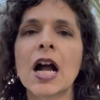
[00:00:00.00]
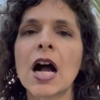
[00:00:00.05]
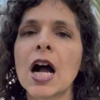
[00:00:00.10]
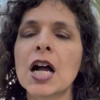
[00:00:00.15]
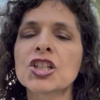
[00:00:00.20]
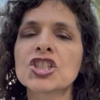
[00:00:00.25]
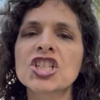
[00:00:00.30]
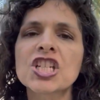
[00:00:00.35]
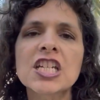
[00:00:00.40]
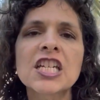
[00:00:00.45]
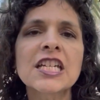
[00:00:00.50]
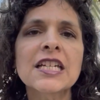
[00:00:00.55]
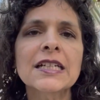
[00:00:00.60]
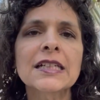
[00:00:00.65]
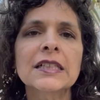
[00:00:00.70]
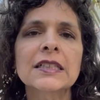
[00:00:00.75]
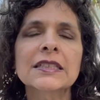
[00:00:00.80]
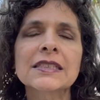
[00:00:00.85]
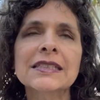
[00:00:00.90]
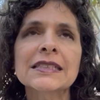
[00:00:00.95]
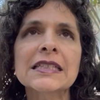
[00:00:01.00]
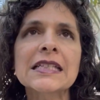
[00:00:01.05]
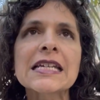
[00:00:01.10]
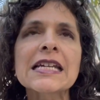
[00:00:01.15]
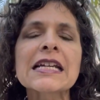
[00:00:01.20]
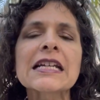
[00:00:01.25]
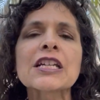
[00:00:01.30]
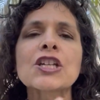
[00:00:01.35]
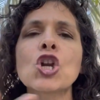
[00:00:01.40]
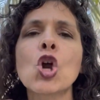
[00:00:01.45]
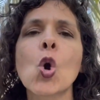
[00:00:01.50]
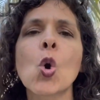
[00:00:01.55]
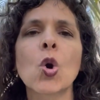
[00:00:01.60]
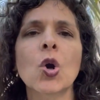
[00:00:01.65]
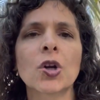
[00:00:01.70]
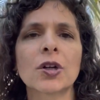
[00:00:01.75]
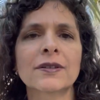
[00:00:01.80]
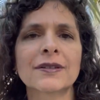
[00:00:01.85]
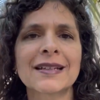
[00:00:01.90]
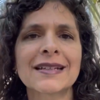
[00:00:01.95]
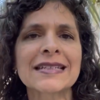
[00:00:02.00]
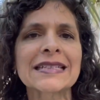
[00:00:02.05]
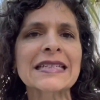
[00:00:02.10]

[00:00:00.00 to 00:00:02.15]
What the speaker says: She ignored,